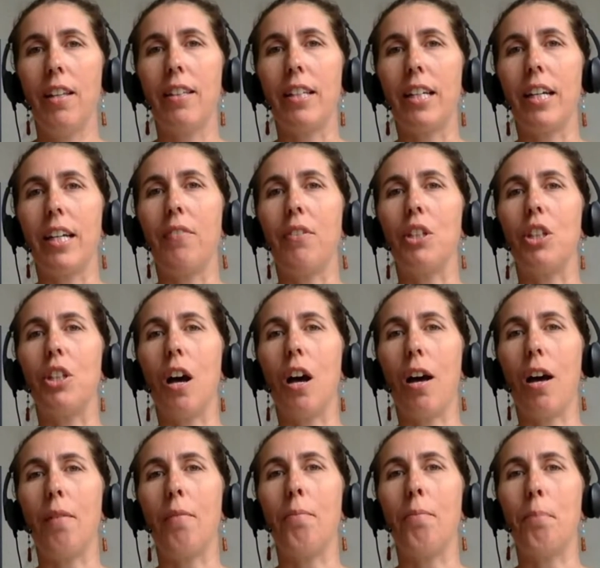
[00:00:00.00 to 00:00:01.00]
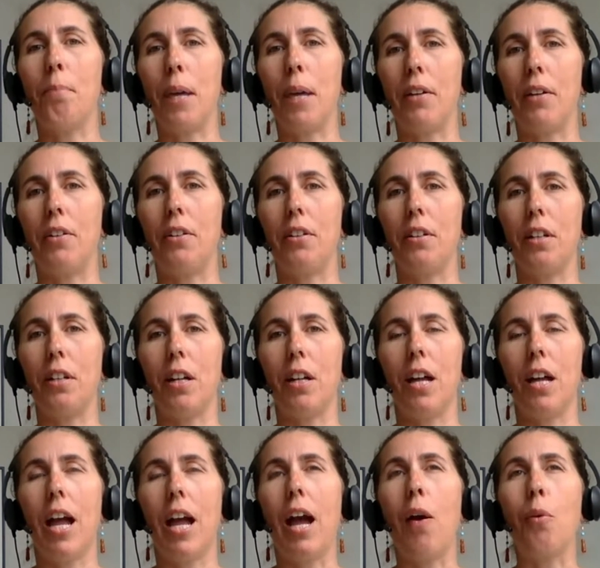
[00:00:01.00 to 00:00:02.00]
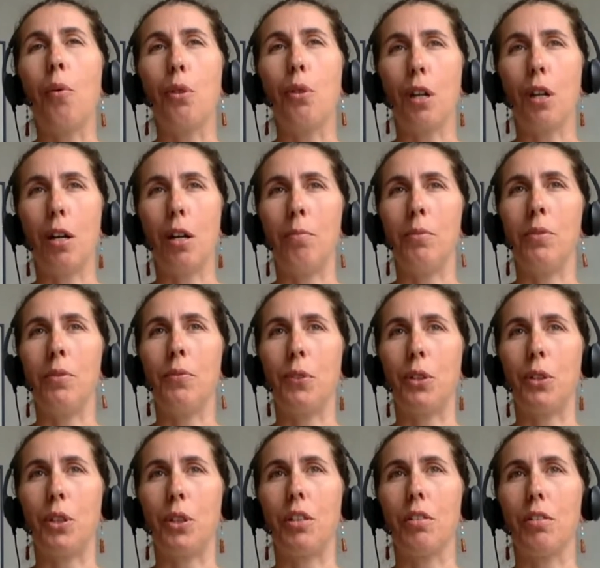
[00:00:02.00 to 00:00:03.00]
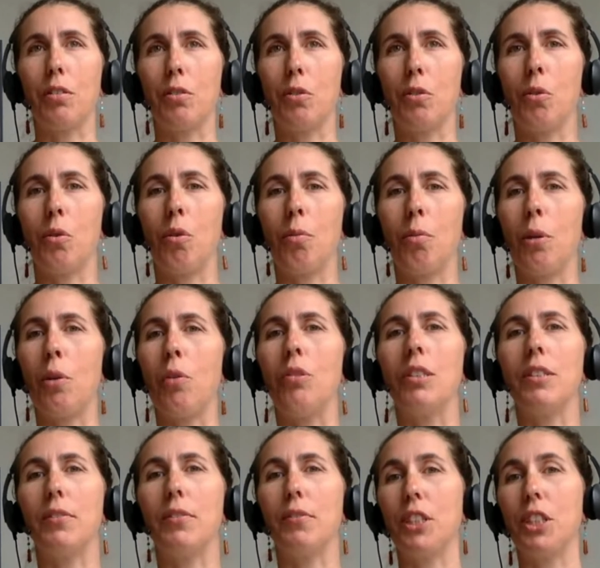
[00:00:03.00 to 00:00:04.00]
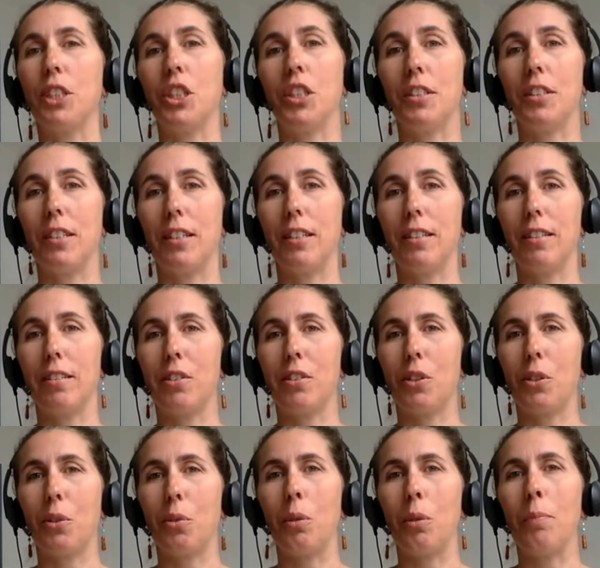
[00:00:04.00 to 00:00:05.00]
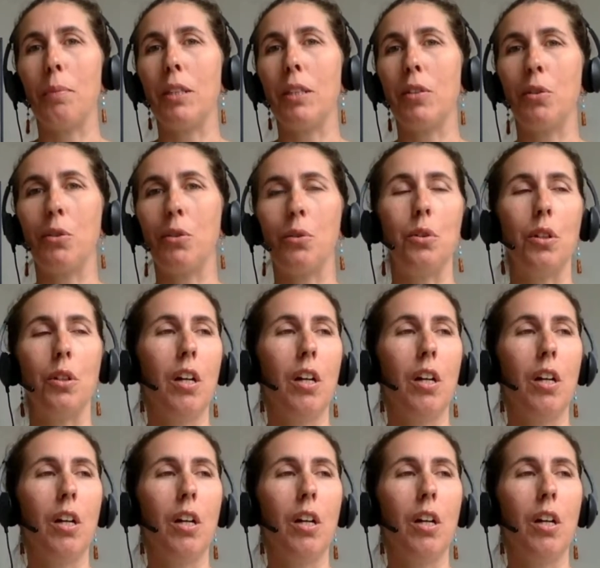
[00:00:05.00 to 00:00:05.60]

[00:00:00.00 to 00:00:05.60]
they have a lot better outcomes for hormonal deficiencies. So women who